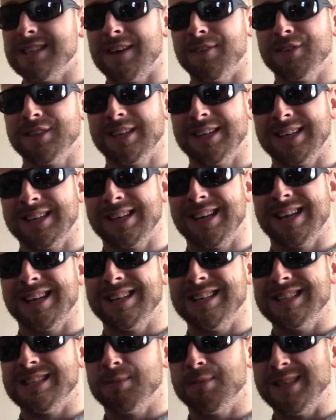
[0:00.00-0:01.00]
everything
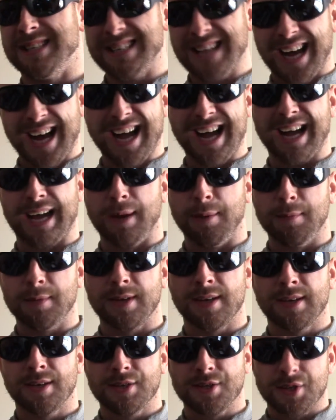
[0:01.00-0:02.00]
needs to be timed.
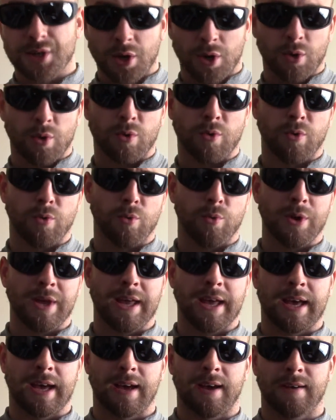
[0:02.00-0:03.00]
So we
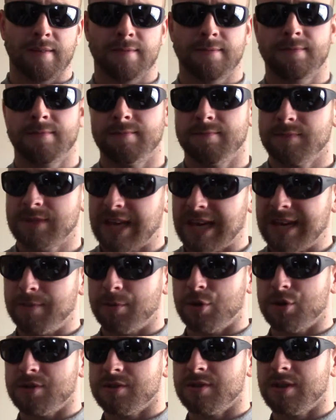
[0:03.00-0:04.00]
have timers.